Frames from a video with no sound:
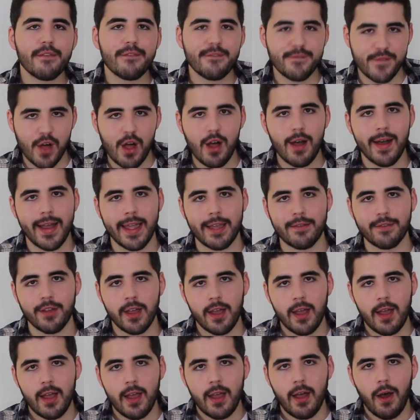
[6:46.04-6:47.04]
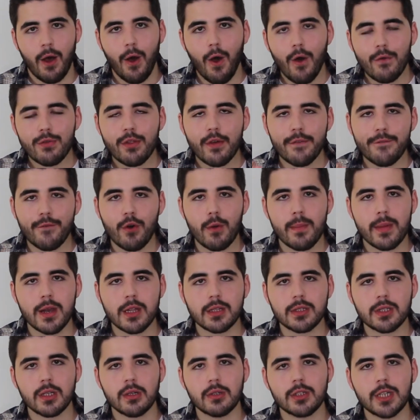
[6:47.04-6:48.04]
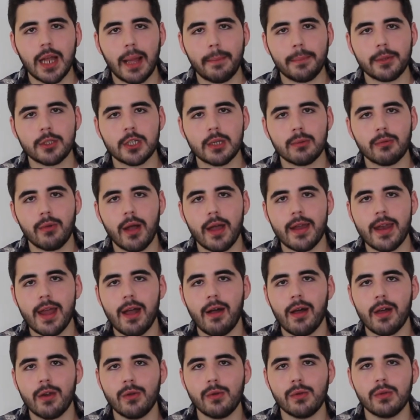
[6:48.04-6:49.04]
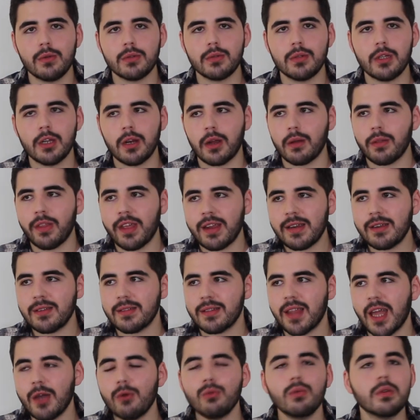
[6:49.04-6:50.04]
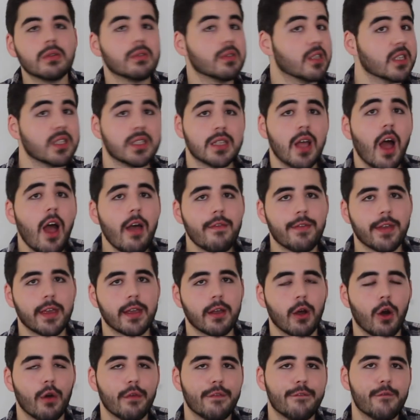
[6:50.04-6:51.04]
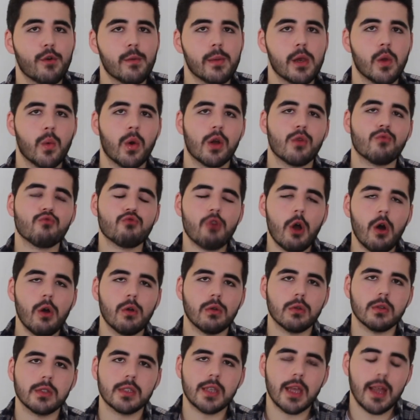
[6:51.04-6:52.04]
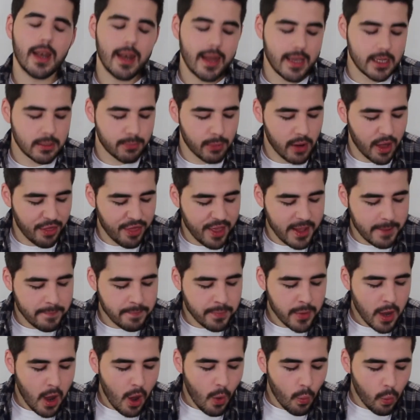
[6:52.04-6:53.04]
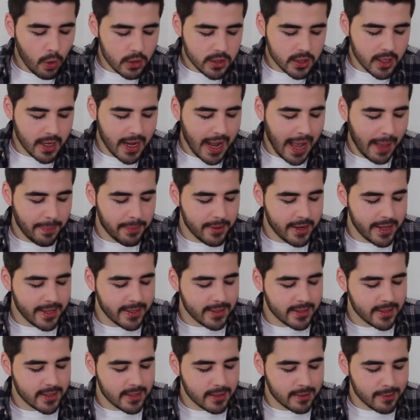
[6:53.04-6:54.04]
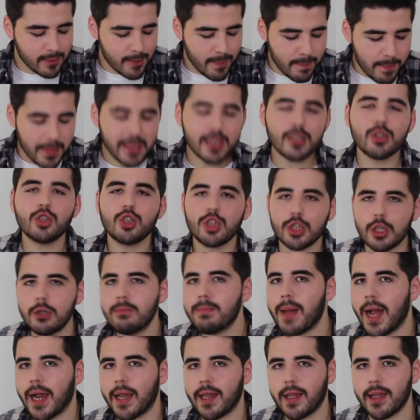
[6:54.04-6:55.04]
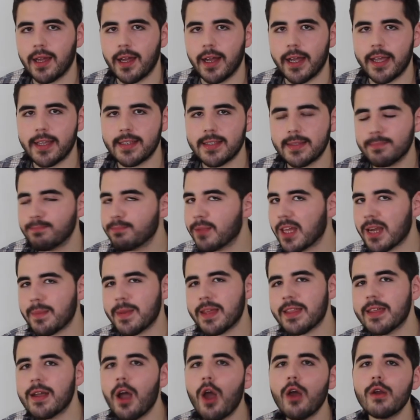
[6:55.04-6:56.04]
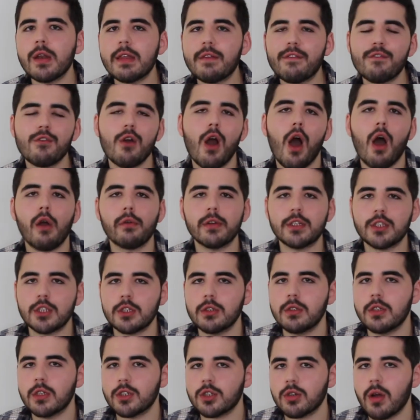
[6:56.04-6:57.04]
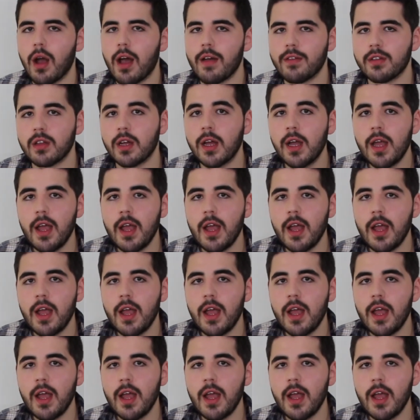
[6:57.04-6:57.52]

5 of the Formula 2 championship right now, and all, you know, they're all deserving of Formula 1 roles at least. But I think what's going to happen is Mick Schumacher is going to be the only Ferrari junior driver